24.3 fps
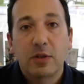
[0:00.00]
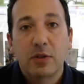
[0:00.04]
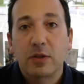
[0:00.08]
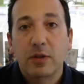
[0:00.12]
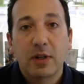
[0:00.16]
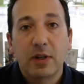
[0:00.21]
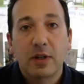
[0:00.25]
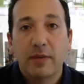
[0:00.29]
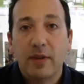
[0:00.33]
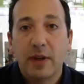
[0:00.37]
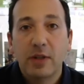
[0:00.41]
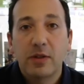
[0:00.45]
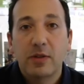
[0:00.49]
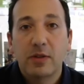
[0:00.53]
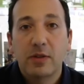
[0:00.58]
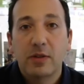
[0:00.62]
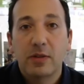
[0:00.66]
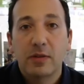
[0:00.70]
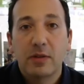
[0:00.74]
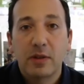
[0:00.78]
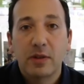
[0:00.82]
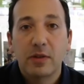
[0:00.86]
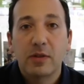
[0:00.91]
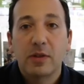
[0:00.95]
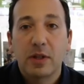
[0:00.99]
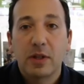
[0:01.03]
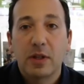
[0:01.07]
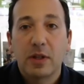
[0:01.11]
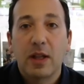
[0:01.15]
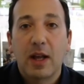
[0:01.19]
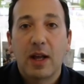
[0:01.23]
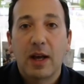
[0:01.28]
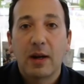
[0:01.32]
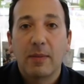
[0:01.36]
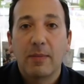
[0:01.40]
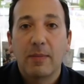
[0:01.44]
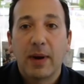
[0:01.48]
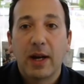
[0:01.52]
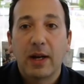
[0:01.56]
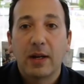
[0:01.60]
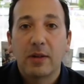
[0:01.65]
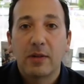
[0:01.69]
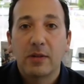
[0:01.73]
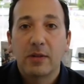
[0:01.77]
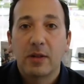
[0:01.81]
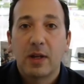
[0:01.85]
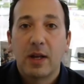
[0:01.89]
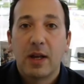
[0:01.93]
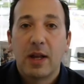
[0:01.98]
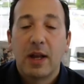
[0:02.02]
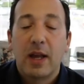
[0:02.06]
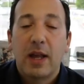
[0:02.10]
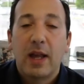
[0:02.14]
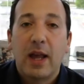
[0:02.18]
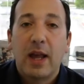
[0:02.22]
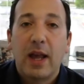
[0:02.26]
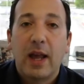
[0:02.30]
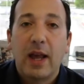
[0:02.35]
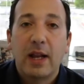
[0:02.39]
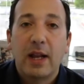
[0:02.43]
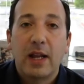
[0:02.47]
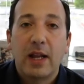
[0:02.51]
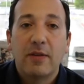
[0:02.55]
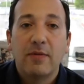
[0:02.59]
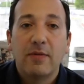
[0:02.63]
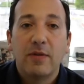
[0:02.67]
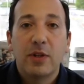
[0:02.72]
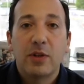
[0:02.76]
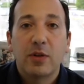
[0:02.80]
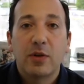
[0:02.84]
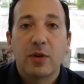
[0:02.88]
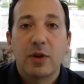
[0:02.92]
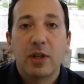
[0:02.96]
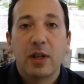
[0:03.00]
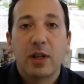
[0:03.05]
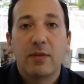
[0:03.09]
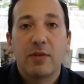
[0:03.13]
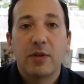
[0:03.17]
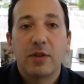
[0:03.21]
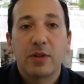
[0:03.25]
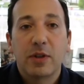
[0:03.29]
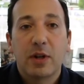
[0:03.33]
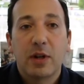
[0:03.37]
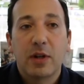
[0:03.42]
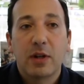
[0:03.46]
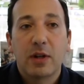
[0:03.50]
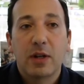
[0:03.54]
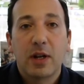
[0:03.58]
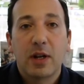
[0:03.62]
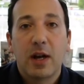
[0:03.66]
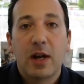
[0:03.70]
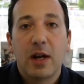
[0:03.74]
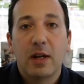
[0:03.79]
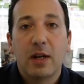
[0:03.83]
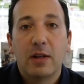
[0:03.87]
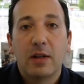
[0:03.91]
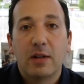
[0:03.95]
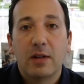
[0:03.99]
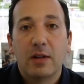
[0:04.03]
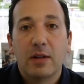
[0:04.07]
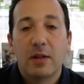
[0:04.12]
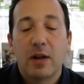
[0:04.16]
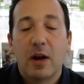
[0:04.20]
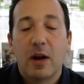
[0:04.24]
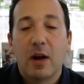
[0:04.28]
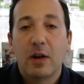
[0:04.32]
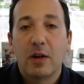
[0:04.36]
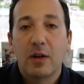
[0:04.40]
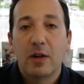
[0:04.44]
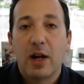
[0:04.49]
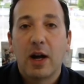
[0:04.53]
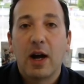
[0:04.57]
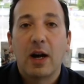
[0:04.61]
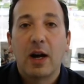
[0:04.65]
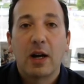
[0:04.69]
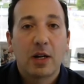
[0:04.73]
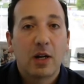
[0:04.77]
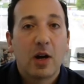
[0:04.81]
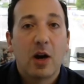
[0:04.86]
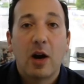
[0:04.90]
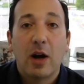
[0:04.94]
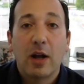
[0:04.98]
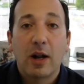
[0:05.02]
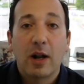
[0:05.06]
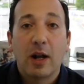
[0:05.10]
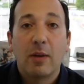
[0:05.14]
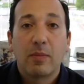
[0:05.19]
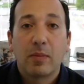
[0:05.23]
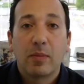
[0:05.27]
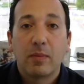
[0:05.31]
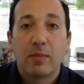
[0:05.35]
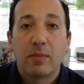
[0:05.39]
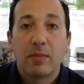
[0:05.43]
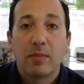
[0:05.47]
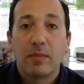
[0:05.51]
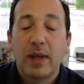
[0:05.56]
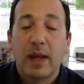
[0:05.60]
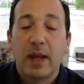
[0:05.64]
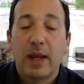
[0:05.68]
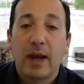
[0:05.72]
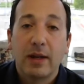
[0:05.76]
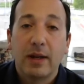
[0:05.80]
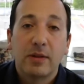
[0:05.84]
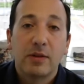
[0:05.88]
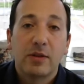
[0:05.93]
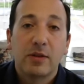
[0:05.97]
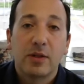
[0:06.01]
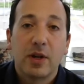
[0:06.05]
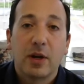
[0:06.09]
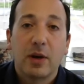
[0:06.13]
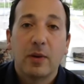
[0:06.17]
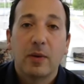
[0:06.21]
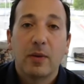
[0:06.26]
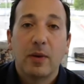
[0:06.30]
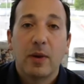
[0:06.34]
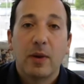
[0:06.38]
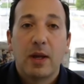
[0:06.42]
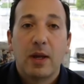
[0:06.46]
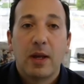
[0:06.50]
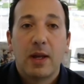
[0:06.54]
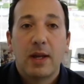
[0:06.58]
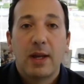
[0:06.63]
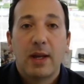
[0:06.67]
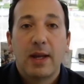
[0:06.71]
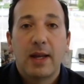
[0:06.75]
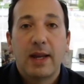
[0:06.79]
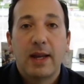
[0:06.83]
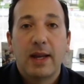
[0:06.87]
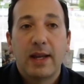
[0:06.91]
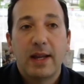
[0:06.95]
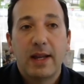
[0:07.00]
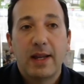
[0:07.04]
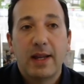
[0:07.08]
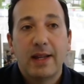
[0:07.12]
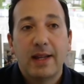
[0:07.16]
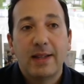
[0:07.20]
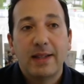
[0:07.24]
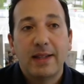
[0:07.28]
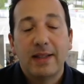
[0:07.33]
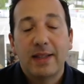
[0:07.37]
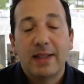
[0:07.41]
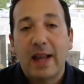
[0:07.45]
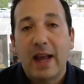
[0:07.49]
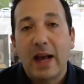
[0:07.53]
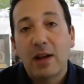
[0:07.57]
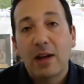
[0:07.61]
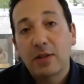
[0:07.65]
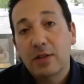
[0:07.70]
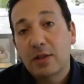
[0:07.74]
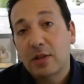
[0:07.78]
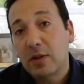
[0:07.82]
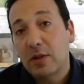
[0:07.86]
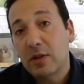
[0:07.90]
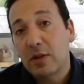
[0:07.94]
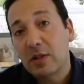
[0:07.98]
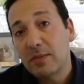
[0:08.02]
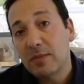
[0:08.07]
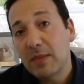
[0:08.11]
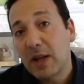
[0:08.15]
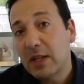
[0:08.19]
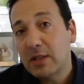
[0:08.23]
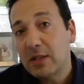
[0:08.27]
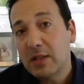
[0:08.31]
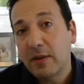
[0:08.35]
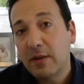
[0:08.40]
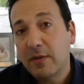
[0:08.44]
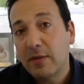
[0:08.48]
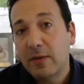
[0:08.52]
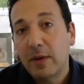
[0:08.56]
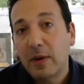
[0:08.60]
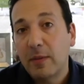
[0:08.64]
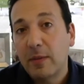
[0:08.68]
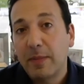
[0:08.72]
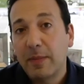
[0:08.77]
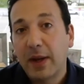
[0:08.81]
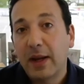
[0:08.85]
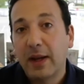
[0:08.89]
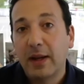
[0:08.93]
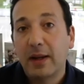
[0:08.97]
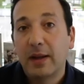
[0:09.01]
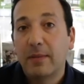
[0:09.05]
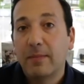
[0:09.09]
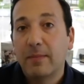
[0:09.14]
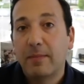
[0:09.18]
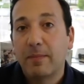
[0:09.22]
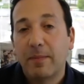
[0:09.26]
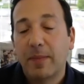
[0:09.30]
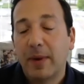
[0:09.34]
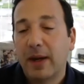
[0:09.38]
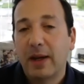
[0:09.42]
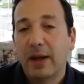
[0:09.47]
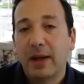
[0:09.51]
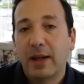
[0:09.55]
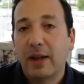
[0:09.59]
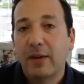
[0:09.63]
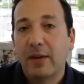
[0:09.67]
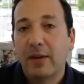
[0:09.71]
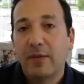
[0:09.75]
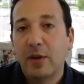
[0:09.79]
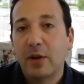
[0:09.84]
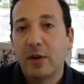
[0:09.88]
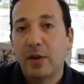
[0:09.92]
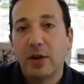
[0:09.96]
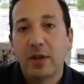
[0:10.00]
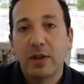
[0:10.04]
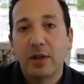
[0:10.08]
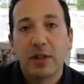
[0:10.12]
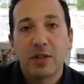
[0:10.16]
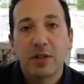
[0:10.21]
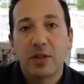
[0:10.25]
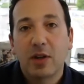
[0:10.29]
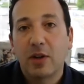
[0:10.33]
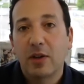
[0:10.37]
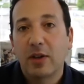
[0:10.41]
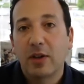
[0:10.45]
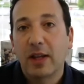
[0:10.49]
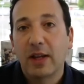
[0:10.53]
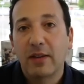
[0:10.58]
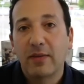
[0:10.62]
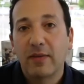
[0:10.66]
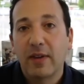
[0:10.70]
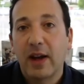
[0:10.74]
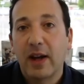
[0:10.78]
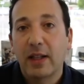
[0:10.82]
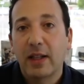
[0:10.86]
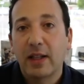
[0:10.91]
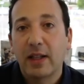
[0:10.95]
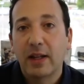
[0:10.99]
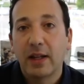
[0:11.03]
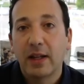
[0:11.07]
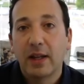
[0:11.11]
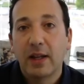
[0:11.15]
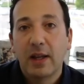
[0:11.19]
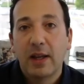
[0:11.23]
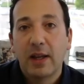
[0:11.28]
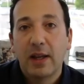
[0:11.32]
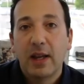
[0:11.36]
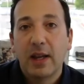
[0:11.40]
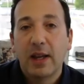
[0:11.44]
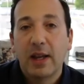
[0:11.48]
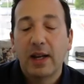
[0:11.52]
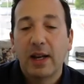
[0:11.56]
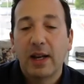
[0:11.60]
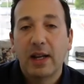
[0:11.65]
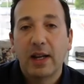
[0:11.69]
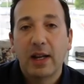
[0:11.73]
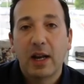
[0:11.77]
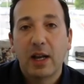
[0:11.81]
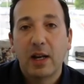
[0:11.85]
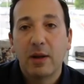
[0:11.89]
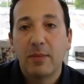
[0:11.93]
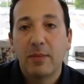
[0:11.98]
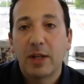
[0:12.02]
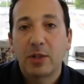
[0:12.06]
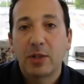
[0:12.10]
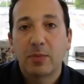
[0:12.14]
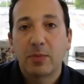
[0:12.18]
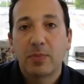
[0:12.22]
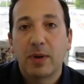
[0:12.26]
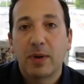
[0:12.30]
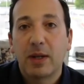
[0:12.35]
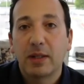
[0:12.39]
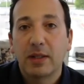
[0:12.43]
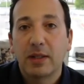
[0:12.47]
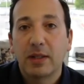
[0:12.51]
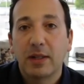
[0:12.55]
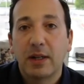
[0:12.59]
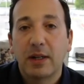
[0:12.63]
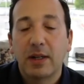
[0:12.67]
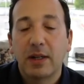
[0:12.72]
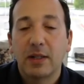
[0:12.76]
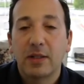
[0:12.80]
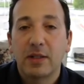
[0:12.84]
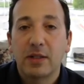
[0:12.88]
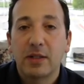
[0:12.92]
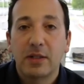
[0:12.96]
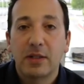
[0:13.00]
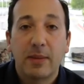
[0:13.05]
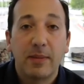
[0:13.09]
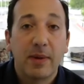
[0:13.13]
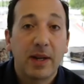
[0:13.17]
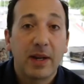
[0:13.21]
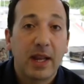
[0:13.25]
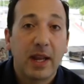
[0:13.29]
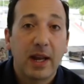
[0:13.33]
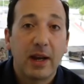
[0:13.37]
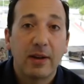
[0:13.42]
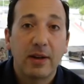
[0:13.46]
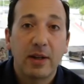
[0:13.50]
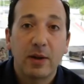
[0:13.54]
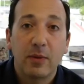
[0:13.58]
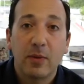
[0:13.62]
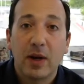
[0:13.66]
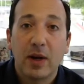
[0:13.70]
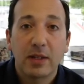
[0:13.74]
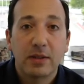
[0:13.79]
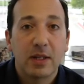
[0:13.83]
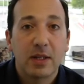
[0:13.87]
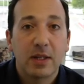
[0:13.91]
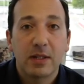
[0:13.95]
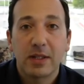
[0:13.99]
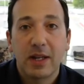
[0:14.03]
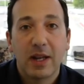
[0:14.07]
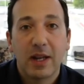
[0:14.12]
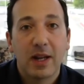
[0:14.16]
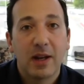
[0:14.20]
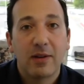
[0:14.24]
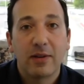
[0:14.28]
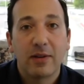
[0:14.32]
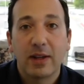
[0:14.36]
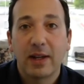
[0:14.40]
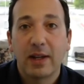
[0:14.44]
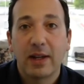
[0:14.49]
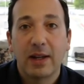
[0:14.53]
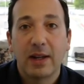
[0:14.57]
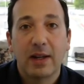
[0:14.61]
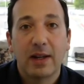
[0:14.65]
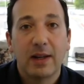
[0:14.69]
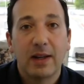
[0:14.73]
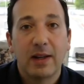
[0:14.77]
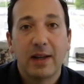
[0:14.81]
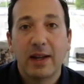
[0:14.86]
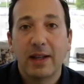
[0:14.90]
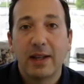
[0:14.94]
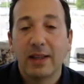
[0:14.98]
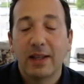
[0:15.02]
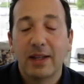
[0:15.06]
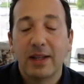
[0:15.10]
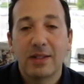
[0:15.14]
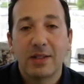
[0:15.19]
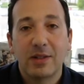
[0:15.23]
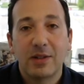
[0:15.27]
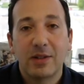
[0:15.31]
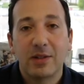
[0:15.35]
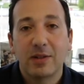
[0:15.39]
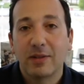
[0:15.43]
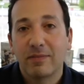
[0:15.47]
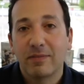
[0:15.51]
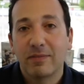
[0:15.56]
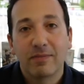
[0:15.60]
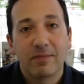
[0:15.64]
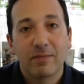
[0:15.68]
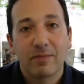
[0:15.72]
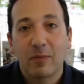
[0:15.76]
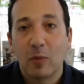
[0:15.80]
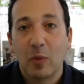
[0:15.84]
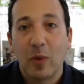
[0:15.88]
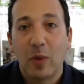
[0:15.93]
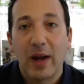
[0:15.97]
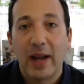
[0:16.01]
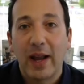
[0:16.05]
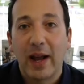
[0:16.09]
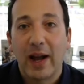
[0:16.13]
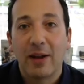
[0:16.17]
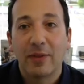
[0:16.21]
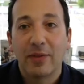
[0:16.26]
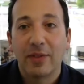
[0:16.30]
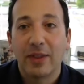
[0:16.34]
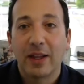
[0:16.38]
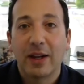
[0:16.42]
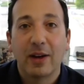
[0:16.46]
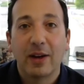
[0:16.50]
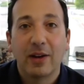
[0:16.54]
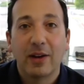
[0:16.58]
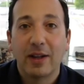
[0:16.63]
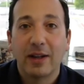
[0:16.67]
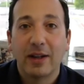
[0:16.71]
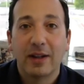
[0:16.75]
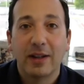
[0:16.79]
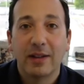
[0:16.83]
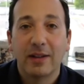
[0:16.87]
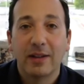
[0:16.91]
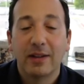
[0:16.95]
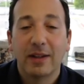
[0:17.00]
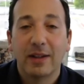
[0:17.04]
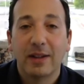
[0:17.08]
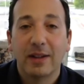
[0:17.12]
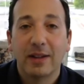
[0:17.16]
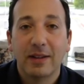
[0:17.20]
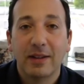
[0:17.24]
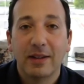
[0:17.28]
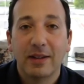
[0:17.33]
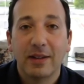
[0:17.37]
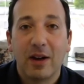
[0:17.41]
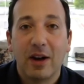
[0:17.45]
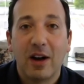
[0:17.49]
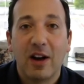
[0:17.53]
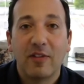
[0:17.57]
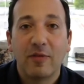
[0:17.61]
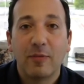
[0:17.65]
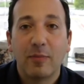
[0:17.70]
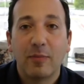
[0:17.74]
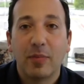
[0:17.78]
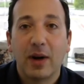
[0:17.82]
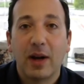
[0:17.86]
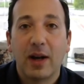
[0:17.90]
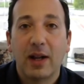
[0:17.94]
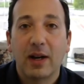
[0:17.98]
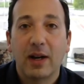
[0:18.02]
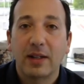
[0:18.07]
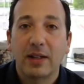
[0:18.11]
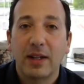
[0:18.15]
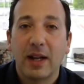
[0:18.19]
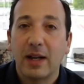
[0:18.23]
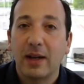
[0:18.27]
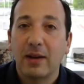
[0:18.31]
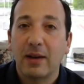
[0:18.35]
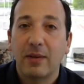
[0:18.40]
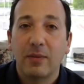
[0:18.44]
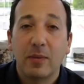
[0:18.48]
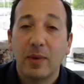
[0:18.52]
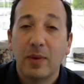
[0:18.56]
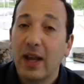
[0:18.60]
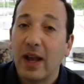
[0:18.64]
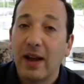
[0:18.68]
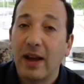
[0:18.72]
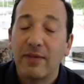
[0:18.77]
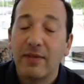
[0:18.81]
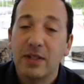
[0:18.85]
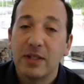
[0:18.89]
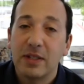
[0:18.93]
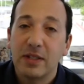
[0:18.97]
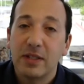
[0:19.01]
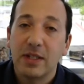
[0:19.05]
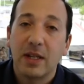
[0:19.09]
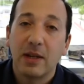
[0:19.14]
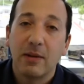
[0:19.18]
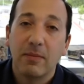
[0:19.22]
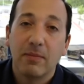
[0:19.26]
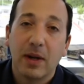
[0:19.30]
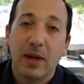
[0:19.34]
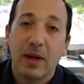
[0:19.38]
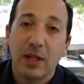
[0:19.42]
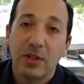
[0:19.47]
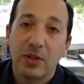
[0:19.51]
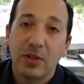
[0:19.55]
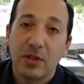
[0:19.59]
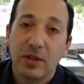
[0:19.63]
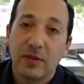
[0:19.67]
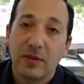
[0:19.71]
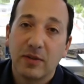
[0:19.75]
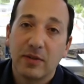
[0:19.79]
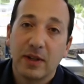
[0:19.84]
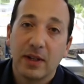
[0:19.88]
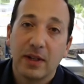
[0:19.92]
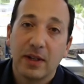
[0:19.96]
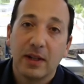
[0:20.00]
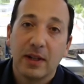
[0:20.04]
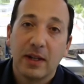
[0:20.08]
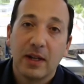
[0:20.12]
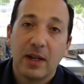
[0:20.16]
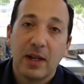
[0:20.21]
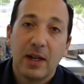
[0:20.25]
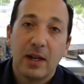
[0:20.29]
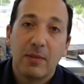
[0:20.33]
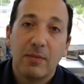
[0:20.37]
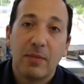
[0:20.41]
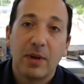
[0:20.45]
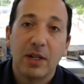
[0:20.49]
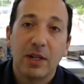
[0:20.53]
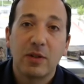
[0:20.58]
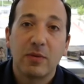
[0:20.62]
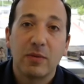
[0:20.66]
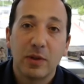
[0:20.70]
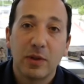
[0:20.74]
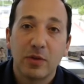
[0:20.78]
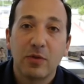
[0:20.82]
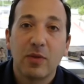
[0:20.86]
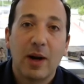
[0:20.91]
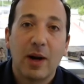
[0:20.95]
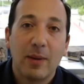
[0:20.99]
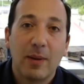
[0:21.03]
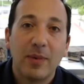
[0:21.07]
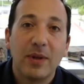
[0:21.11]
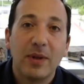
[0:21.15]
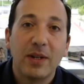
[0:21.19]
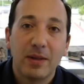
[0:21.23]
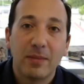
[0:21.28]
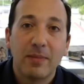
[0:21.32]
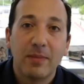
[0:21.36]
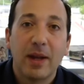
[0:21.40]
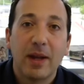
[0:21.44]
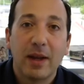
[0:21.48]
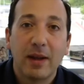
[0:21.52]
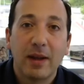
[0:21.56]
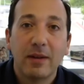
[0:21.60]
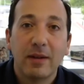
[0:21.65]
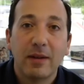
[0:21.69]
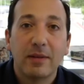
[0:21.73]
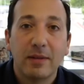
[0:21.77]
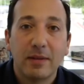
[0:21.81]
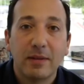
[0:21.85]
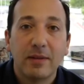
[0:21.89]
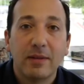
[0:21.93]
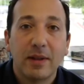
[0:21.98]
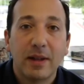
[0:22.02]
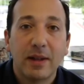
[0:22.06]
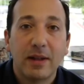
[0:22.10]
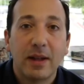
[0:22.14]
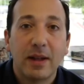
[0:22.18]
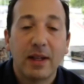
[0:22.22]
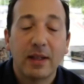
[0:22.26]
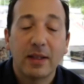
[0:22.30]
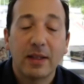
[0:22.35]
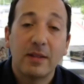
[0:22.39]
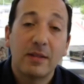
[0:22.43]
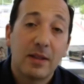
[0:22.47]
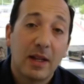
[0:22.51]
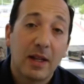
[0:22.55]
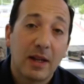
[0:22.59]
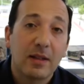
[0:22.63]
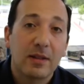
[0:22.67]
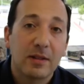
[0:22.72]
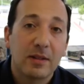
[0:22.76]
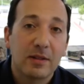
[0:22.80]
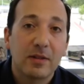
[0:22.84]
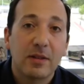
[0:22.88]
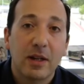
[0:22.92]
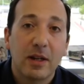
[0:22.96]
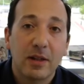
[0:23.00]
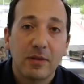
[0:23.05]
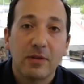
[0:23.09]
or conventional. There's still a lot of buyers, and inventory levels are not caught up yet. So the outskirts may suffer a bit, but if you're in the Salt Lake Valley, in any kind of metropolitan area, in Summit County, Wasatch County, unless you're way out there in an off product, we haven't seen much of a drop in demand, at least not at this stage.